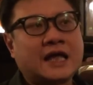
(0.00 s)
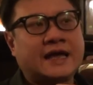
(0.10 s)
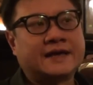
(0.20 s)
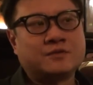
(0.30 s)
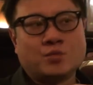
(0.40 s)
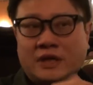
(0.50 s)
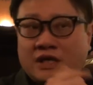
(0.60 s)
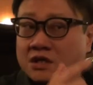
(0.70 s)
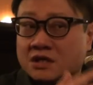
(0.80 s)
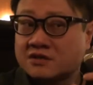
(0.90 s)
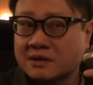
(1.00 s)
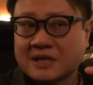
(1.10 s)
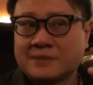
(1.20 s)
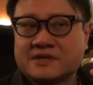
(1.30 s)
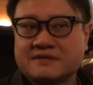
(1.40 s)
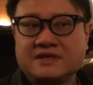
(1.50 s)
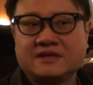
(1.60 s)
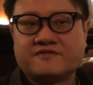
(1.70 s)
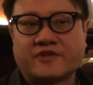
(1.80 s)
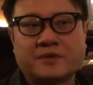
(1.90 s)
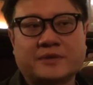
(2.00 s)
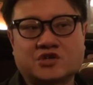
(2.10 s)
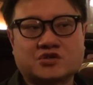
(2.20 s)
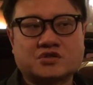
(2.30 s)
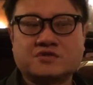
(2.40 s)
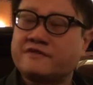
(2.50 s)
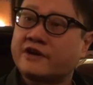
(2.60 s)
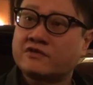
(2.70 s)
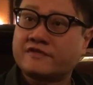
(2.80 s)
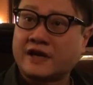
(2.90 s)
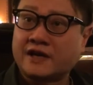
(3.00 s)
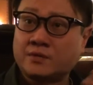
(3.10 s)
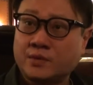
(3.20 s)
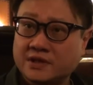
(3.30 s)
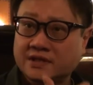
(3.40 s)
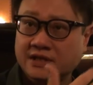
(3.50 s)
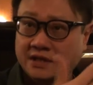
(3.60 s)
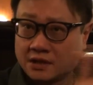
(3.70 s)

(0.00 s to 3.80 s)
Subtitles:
And we sometimes needed very much also to verify with